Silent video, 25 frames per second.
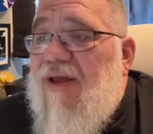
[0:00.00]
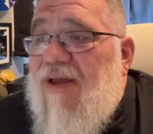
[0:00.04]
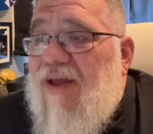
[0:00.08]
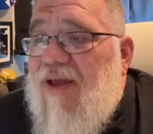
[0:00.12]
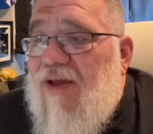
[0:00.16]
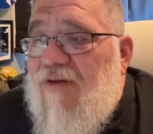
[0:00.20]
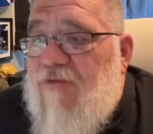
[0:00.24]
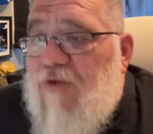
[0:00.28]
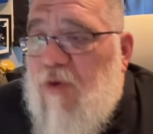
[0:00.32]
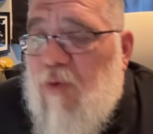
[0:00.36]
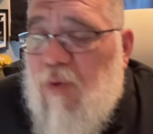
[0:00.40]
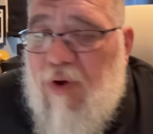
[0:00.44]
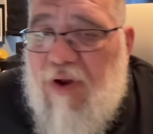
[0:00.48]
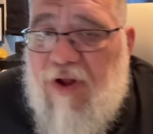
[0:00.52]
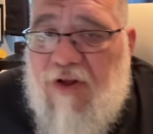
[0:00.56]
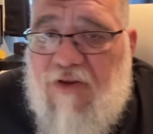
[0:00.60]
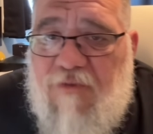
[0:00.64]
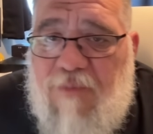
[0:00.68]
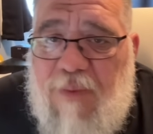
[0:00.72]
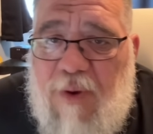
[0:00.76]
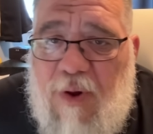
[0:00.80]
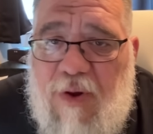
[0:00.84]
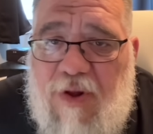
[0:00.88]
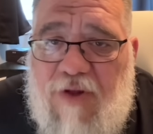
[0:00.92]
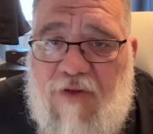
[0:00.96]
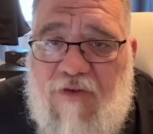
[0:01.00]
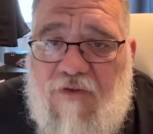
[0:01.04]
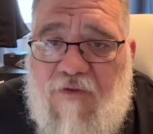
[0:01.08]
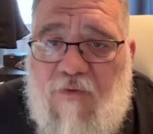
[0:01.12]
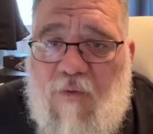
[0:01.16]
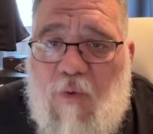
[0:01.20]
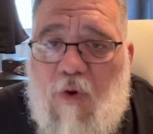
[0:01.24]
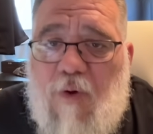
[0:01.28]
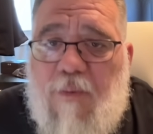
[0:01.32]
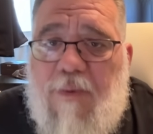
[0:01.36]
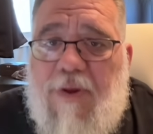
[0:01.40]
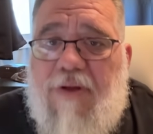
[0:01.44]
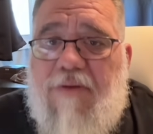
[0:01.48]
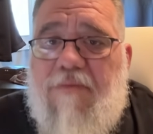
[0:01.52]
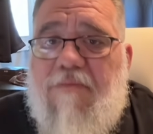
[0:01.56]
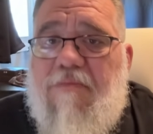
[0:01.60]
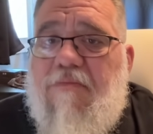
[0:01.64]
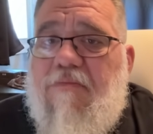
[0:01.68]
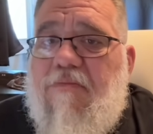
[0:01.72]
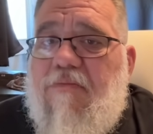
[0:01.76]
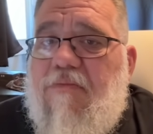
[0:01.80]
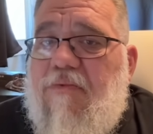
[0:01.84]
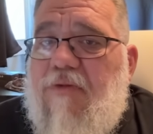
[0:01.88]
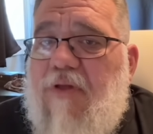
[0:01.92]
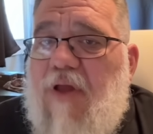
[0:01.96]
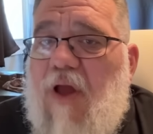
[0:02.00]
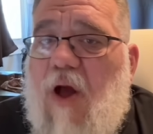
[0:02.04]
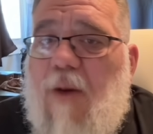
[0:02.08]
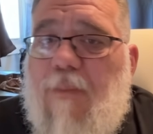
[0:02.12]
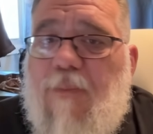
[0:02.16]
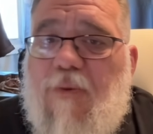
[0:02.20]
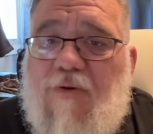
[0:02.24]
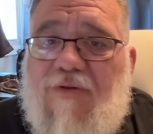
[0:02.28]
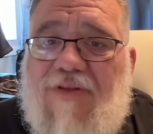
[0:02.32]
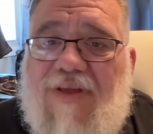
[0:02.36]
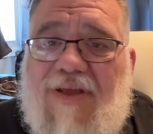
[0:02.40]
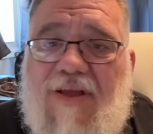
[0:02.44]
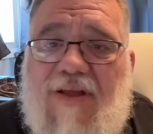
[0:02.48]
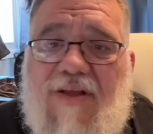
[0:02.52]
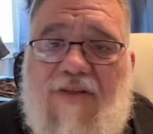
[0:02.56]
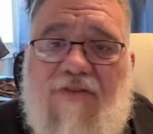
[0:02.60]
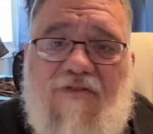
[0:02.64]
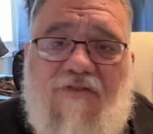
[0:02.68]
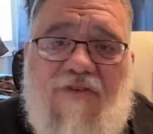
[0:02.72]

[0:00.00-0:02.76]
If you were an experienced foreman, the upper teens,